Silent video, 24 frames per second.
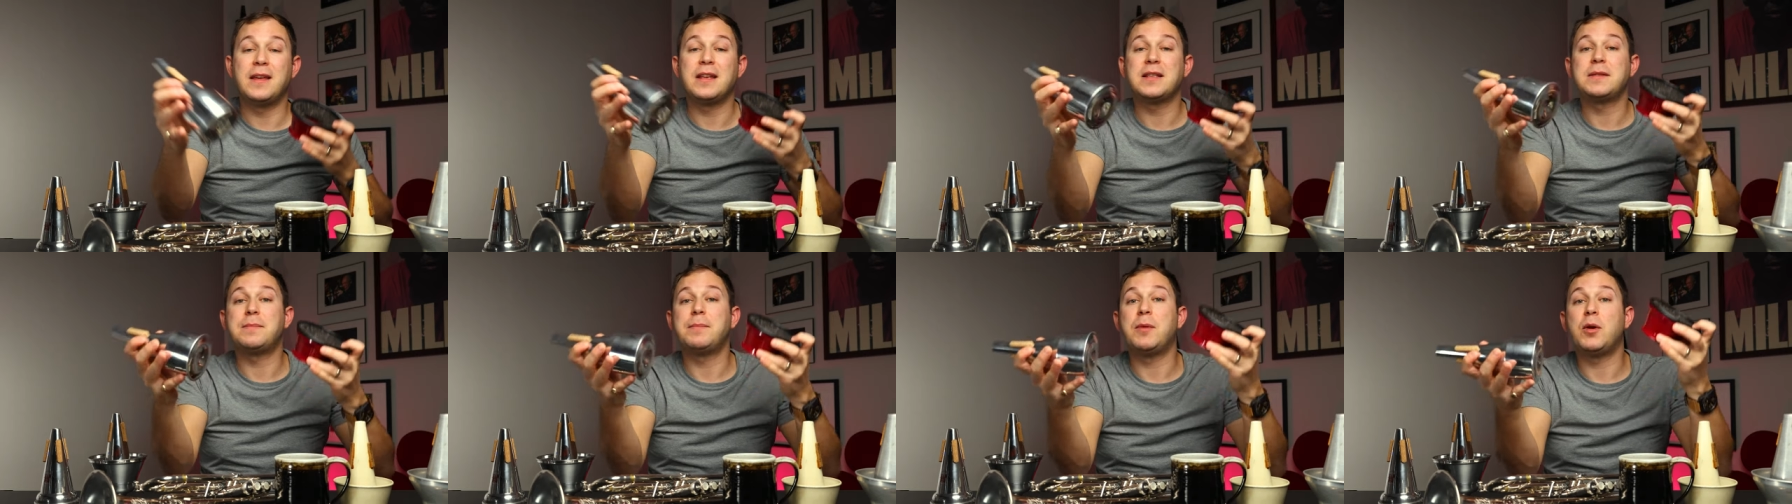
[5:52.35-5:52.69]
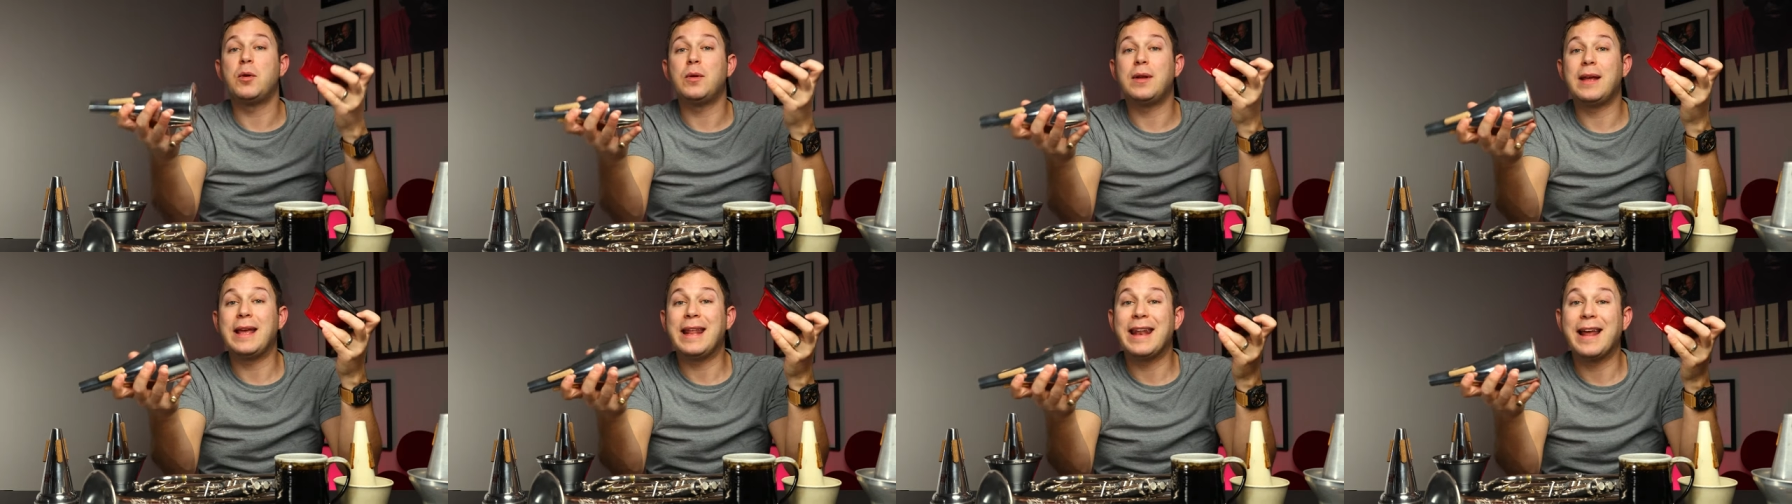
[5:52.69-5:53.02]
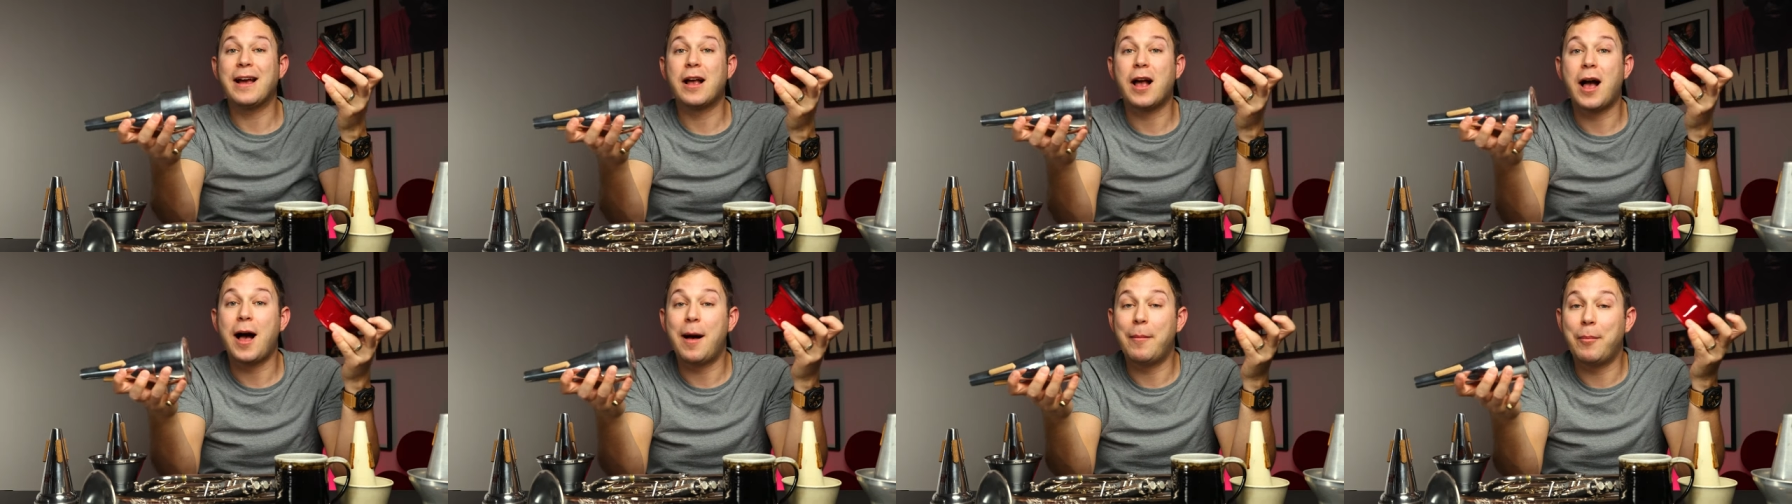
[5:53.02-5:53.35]
this mute in
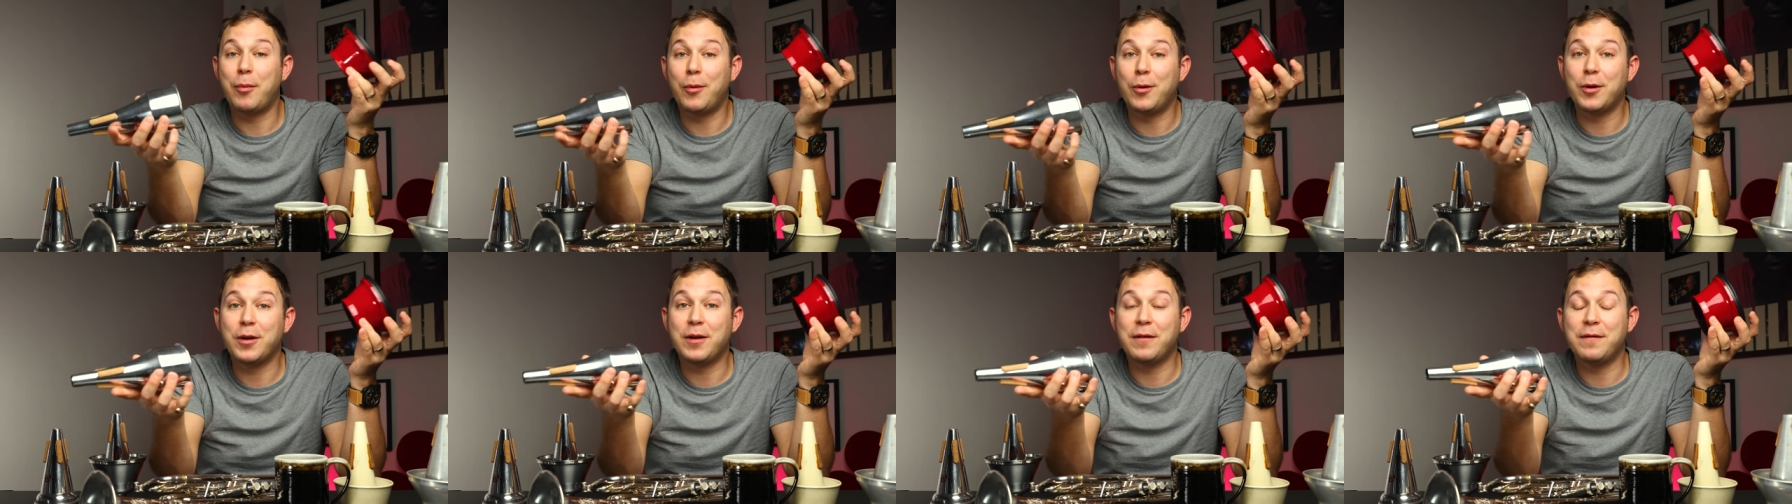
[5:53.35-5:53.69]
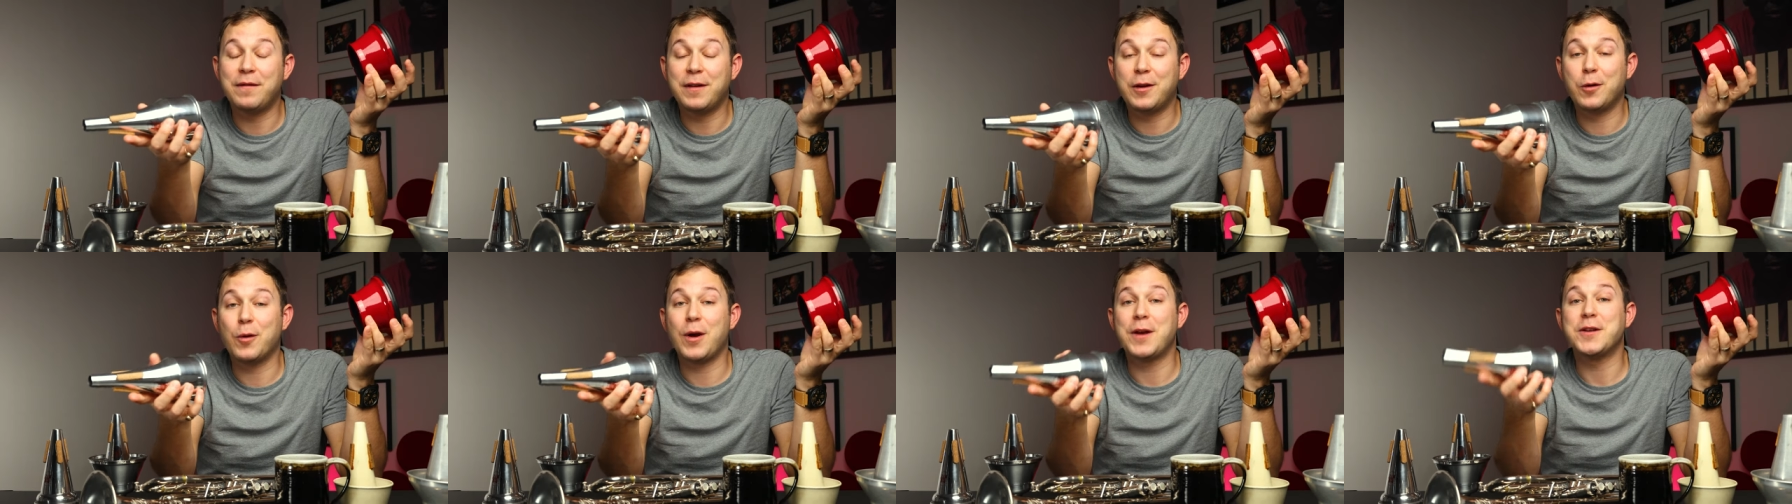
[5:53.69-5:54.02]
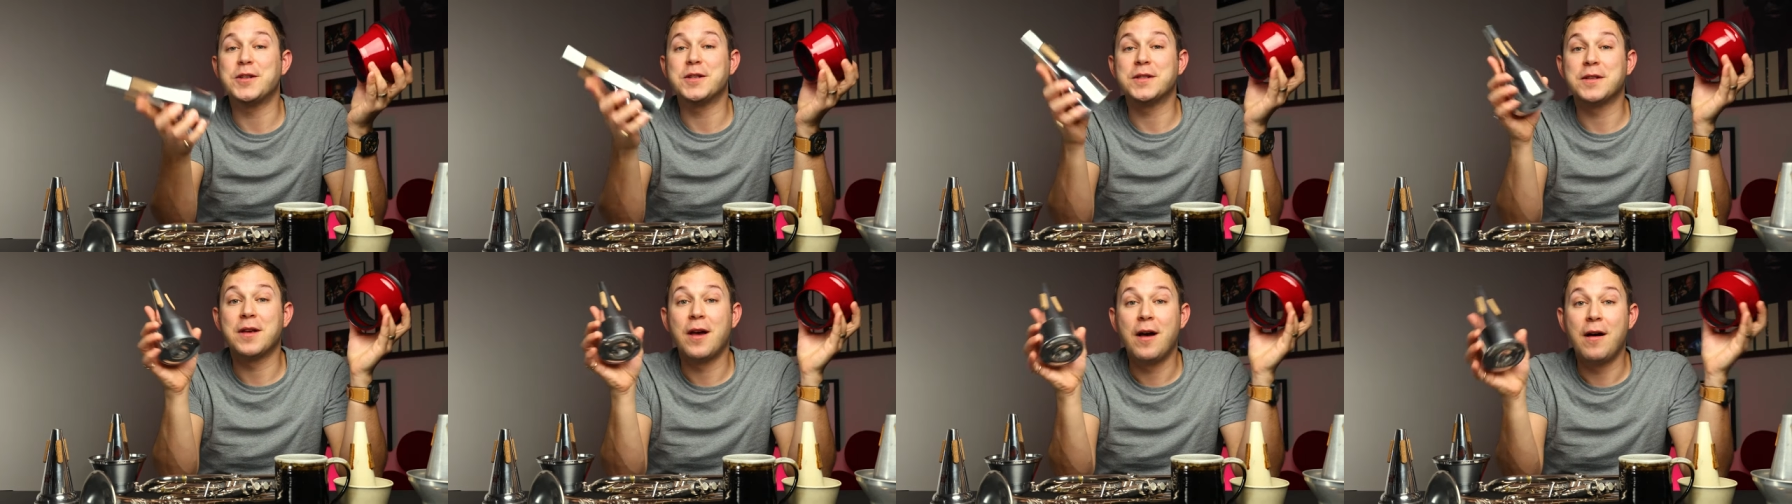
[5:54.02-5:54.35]
a couple
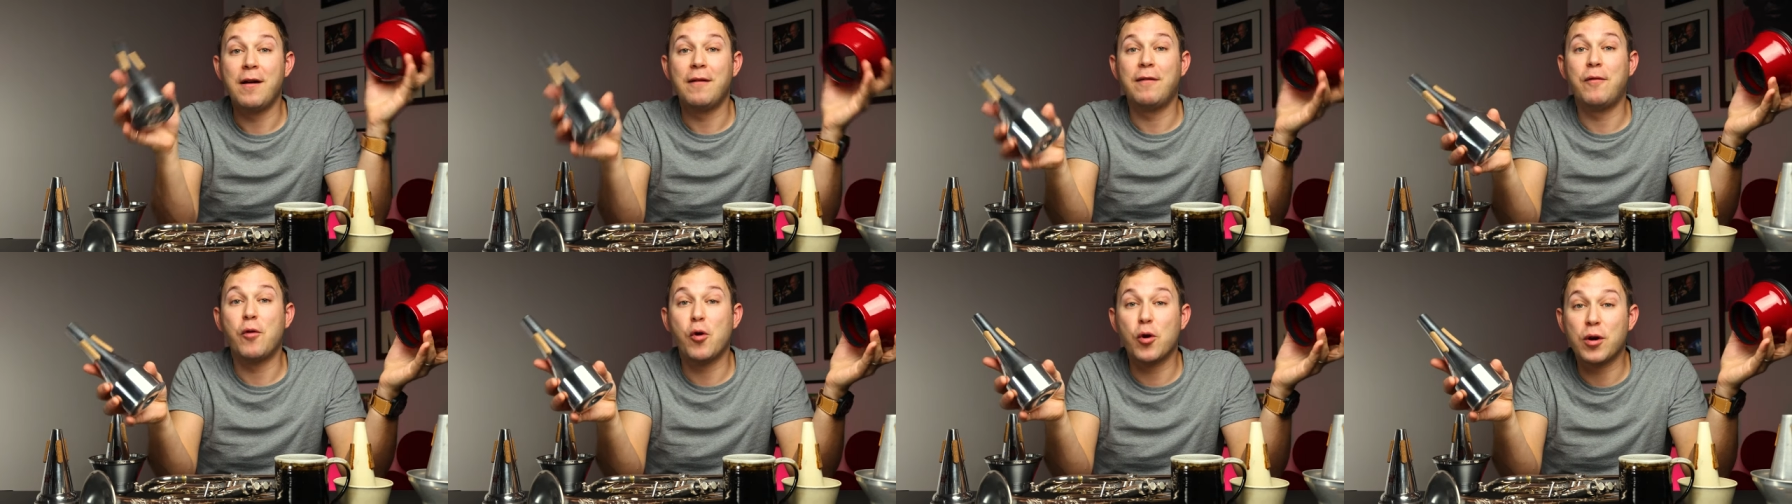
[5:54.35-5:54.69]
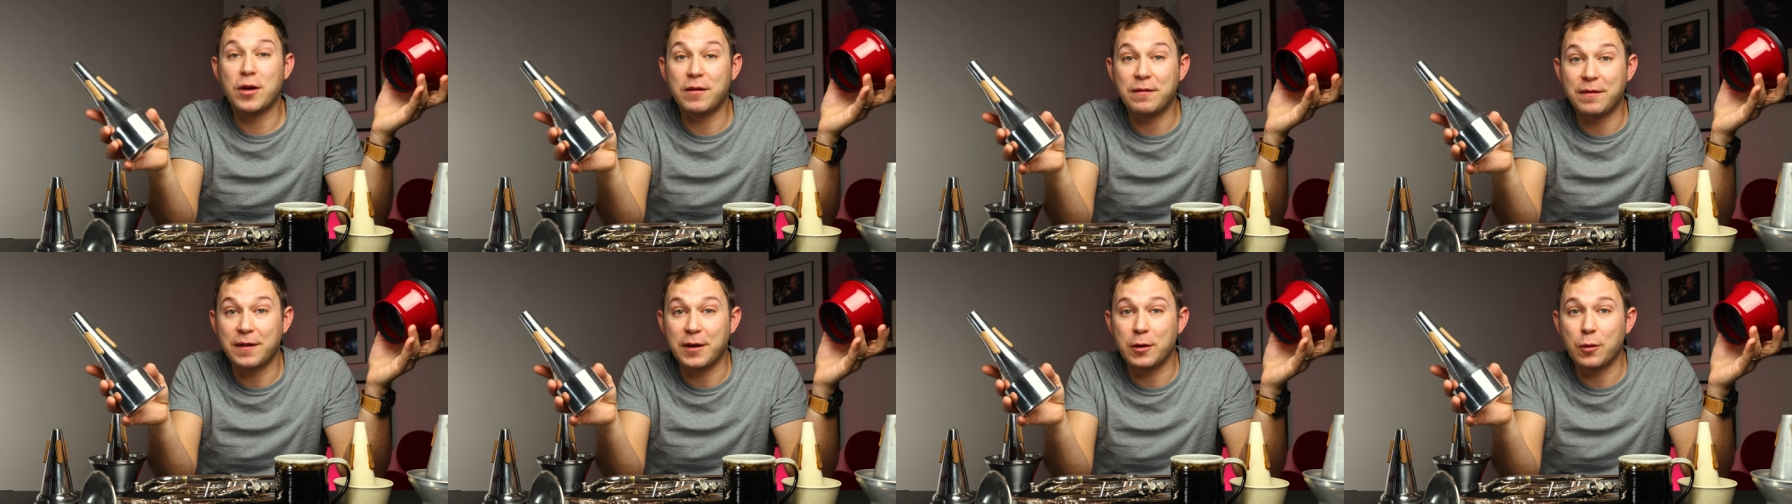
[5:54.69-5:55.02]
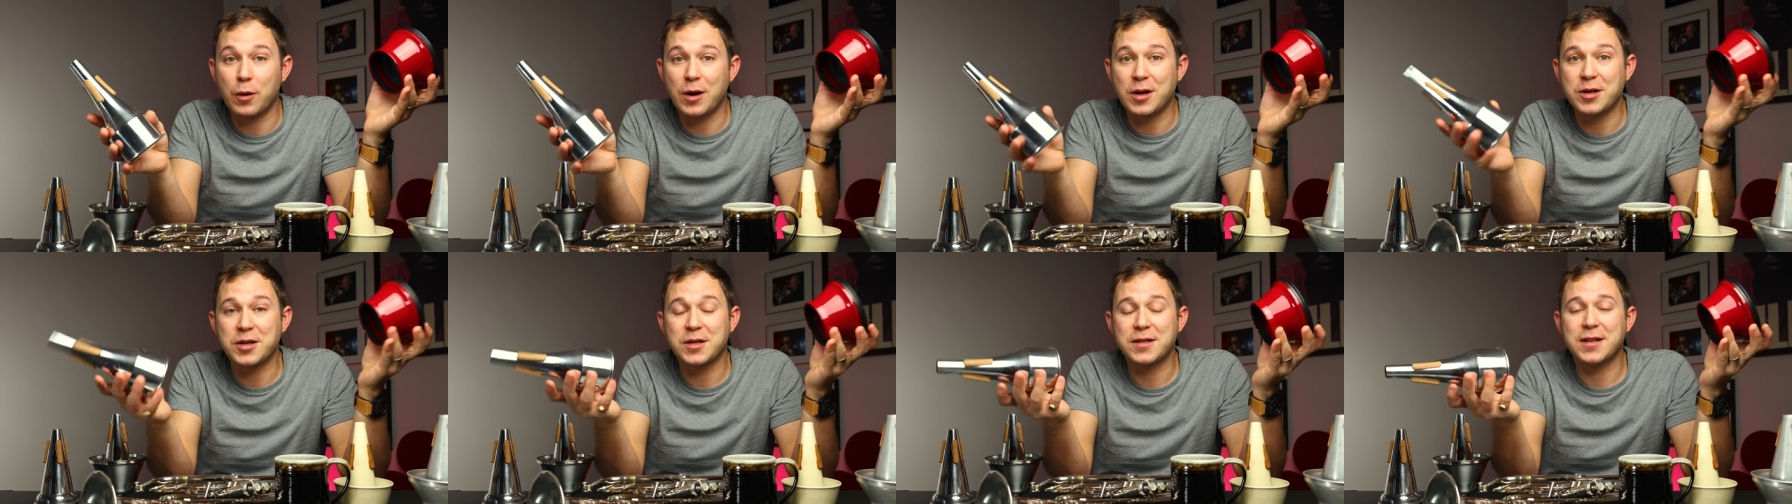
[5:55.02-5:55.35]
configurations, four
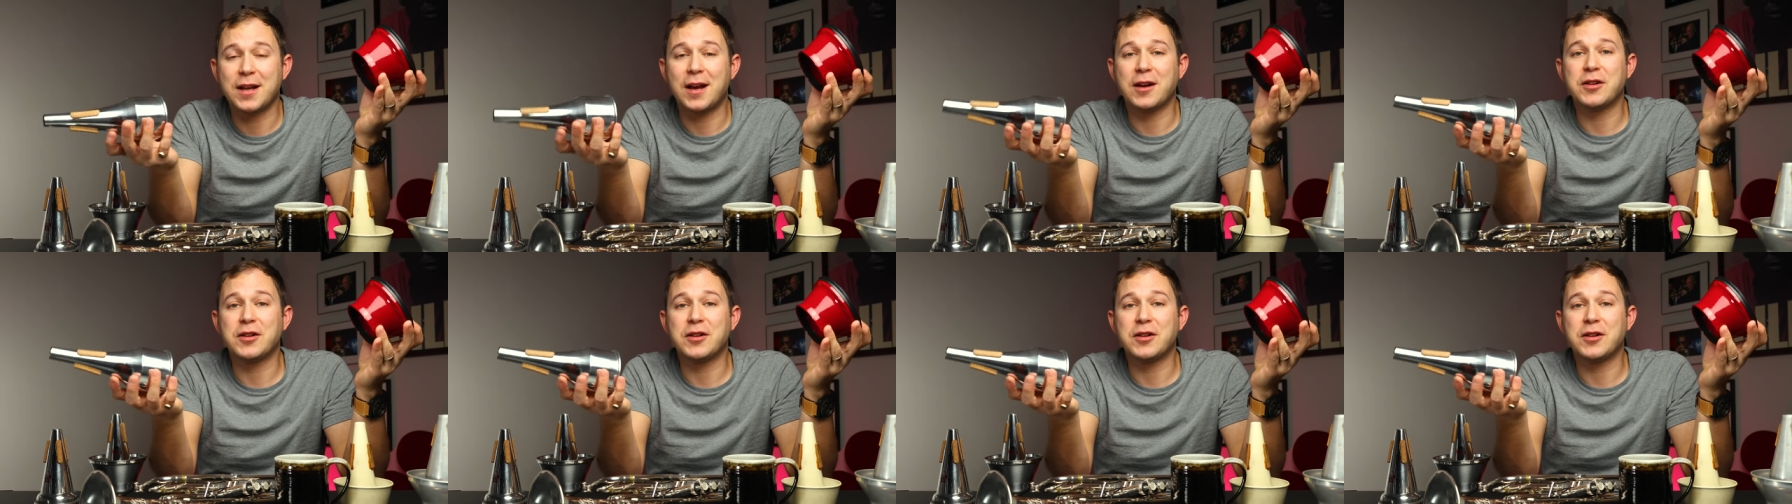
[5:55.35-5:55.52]
configurations